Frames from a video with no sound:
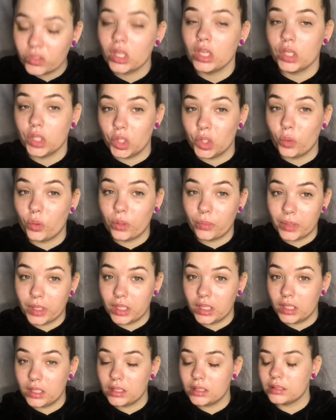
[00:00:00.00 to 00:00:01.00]
you know what I mean?
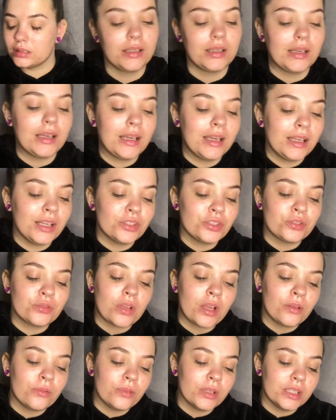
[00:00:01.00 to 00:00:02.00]
And I
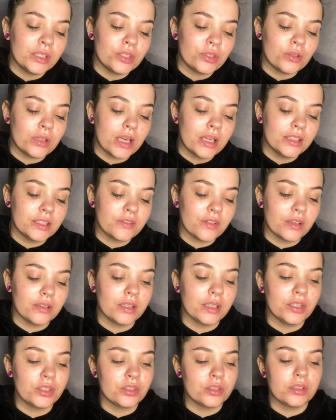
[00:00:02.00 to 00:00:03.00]
really do like this
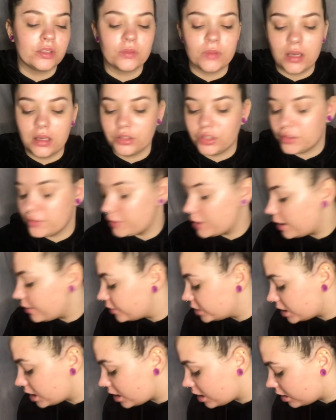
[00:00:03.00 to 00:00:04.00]
foundation as well, just for
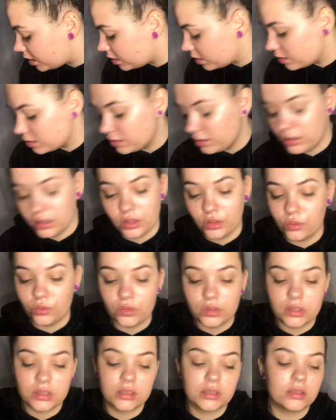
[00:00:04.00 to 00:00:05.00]
everyday
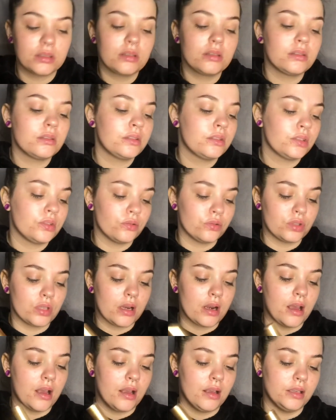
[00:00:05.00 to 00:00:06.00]
use. Such a
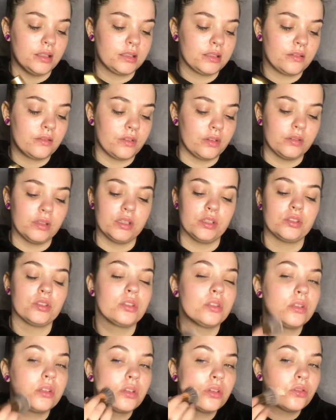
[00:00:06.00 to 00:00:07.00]
nice foundation
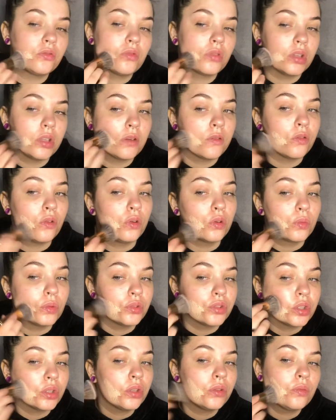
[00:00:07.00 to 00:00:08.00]
and it's really affordable
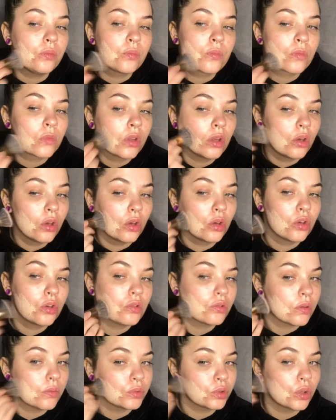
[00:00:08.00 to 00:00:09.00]
too. So I'm
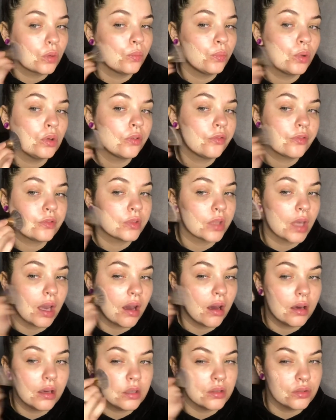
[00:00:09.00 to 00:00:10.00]
just going to buff that
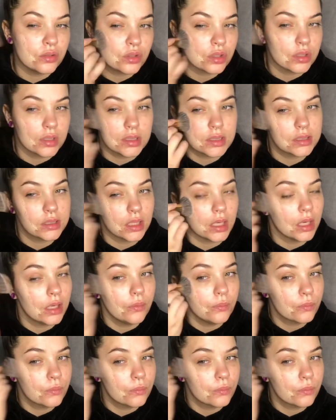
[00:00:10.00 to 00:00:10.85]
into the skin.